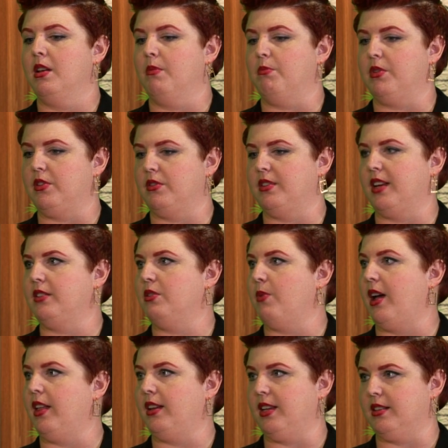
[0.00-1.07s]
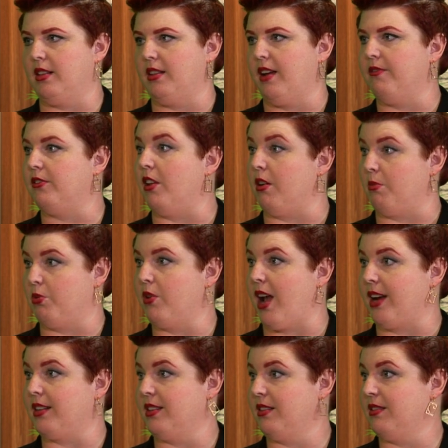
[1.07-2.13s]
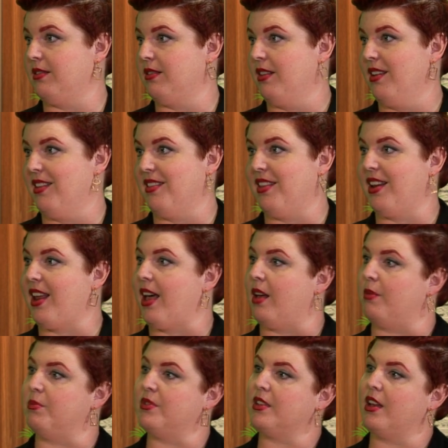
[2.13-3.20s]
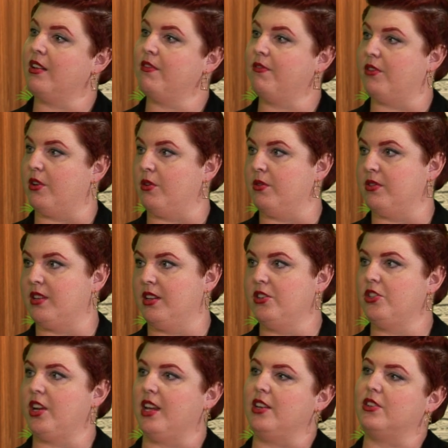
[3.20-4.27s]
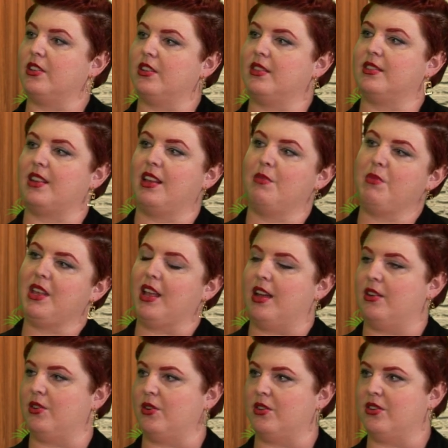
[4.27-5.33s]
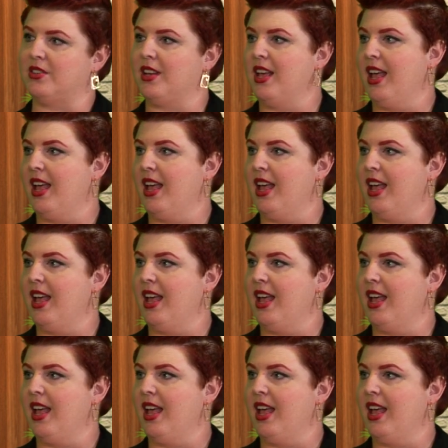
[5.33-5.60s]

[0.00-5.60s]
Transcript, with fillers: but their sexuality is a lifelong practice that ebbs and flows and changes and meanders.